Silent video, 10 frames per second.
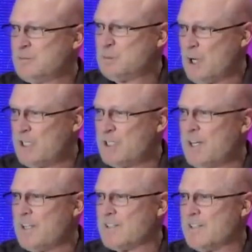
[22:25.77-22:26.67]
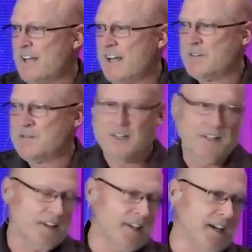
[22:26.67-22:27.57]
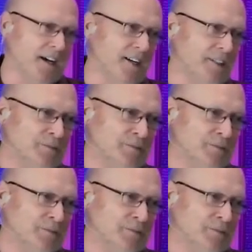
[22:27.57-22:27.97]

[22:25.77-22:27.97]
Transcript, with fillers: prejudice and they had to fight the, uh,